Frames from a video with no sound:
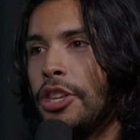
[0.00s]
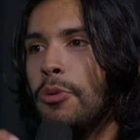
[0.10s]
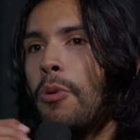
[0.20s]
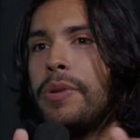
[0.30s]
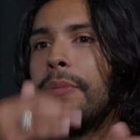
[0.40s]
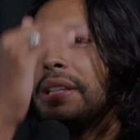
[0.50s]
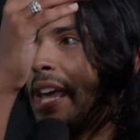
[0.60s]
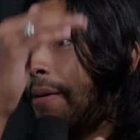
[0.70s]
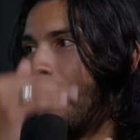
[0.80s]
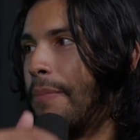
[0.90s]
you won't be able to
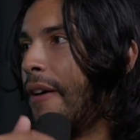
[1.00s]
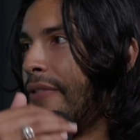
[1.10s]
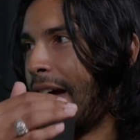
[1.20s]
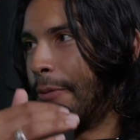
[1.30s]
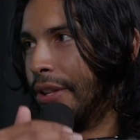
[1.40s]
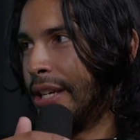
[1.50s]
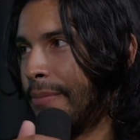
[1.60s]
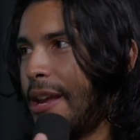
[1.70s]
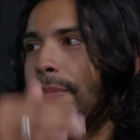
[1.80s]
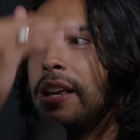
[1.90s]
get above that really.
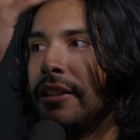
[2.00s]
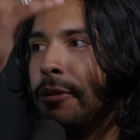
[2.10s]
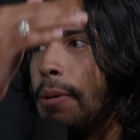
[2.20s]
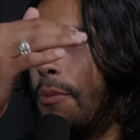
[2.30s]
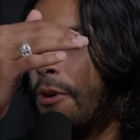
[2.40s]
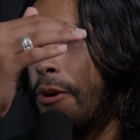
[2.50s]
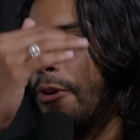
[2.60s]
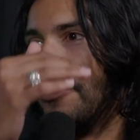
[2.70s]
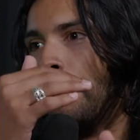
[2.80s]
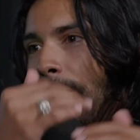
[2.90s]
Maybe a little bit more,
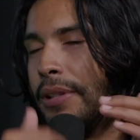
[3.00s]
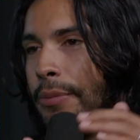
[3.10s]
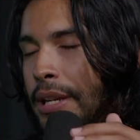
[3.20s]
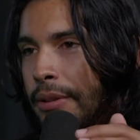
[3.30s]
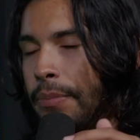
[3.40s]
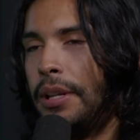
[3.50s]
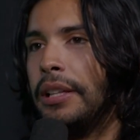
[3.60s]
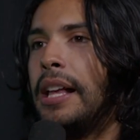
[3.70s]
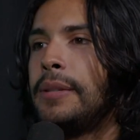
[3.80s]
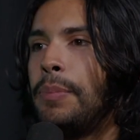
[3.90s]
or maybe a little bit
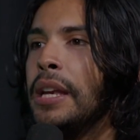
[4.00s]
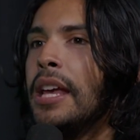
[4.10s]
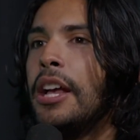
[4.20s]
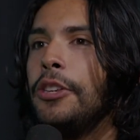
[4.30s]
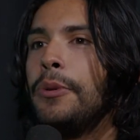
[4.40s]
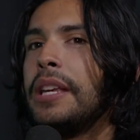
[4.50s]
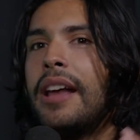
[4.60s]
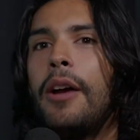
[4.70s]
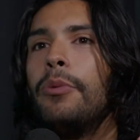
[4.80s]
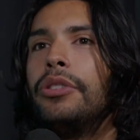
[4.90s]
less, but you
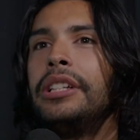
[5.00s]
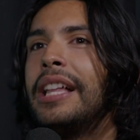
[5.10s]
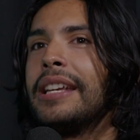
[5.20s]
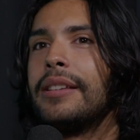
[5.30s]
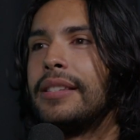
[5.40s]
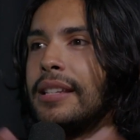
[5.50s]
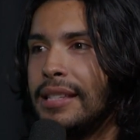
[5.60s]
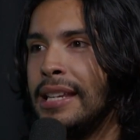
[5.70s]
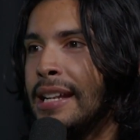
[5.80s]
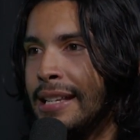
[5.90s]
cannot really like
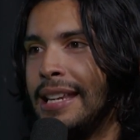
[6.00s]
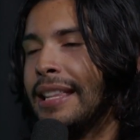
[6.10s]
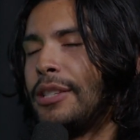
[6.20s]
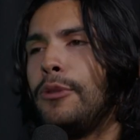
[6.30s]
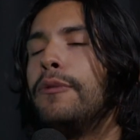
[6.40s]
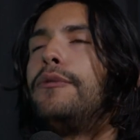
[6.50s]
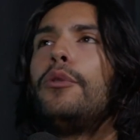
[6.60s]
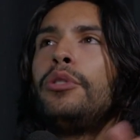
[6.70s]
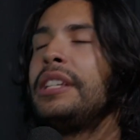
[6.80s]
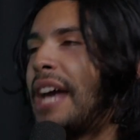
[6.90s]
succeed unless you
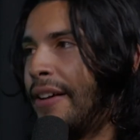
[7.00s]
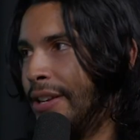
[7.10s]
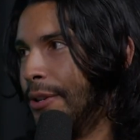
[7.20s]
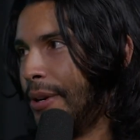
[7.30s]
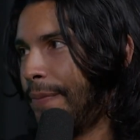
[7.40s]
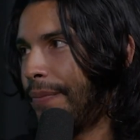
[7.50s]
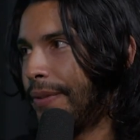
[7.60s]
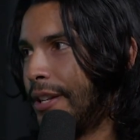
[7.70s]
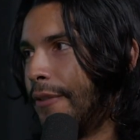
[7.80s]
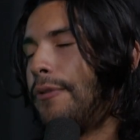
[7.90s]
fully dive into it.
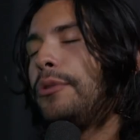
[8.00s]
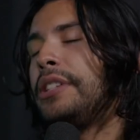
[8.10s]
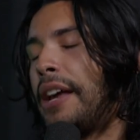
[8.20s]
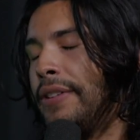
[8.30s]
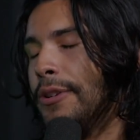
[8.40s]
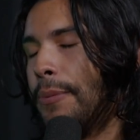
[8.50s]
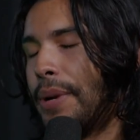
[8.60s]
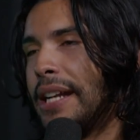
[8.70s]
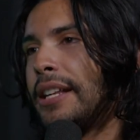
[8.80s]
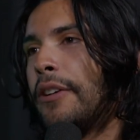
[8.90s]
Fully dive into it.
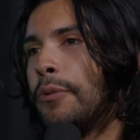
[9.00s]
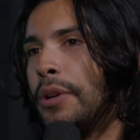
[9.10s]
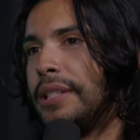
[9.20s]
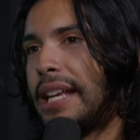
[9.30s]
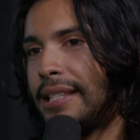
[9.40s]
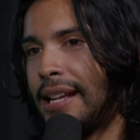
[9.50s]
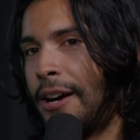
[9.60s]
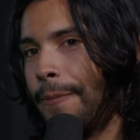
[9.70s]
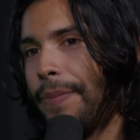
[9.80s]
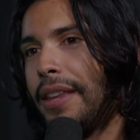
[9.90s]
But I tell everyone, test it
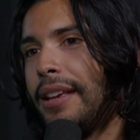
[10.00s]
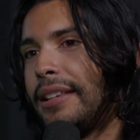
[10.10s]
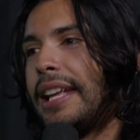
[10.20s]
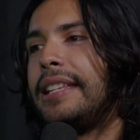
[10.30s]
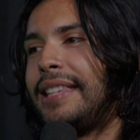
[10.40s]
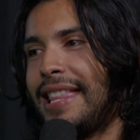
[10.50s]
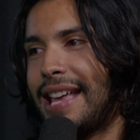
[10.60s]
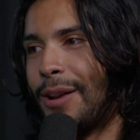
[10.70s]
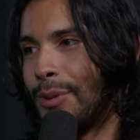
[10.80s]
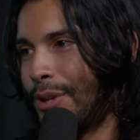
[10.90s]
out, get to
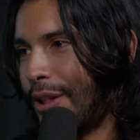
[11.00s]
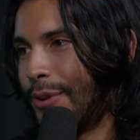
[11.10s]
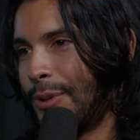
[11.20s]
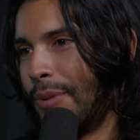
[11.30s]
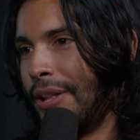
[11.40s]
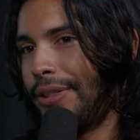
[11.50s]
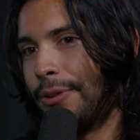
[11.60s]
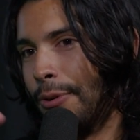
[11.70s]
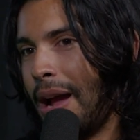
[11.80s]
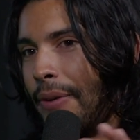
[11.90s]
$10,000 a month
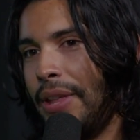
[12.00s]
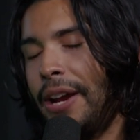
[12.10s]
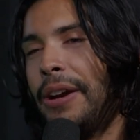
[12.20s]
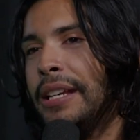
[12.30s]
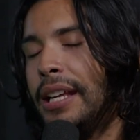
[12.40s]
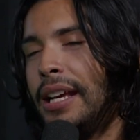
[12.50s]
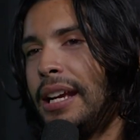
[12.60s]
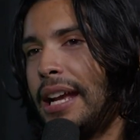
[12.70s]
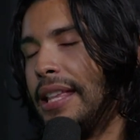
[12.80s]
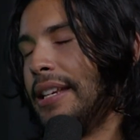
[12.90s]
or around there,
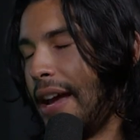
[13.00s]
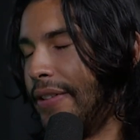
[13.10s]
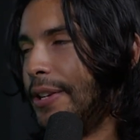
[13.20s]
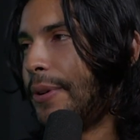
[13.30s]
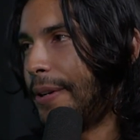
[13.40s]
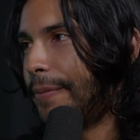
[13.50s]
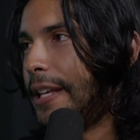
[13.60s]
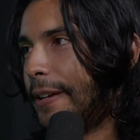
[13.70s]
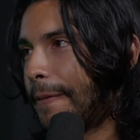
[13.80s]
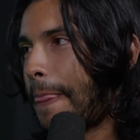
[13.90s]
and then dive into it.
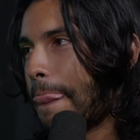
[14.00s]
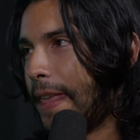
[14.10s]
Yeah.